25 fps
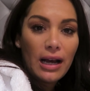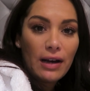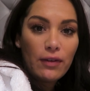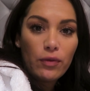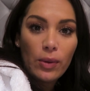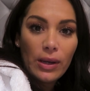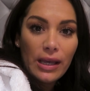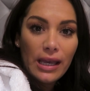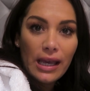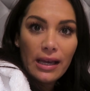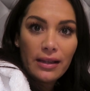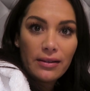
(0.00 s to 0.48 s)

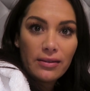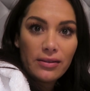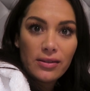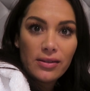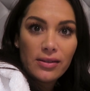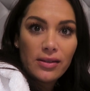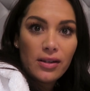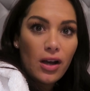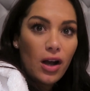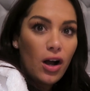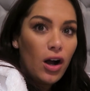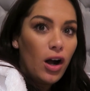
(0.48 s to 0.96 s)
have
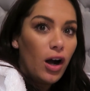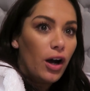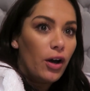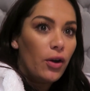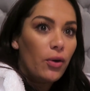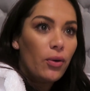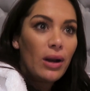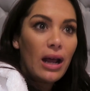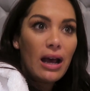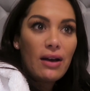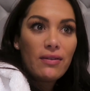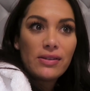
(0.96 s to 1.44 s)
weekends. I
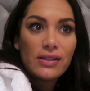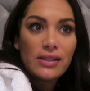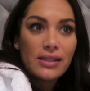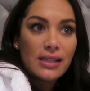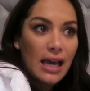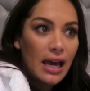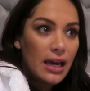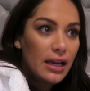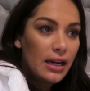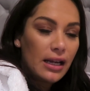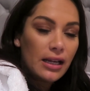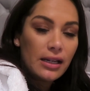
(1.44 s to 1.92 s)
don't have a
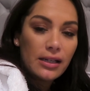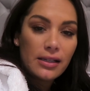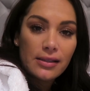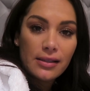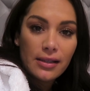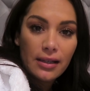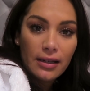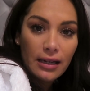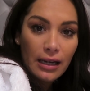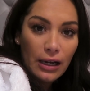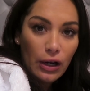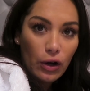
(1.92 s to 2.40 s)
Saturday and a
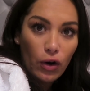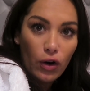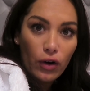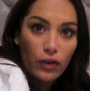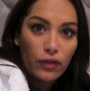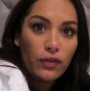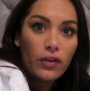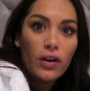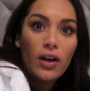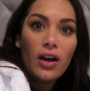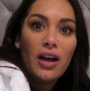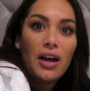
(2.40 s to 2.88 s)
Sunday
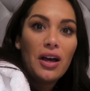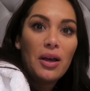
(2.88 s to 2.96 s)
off.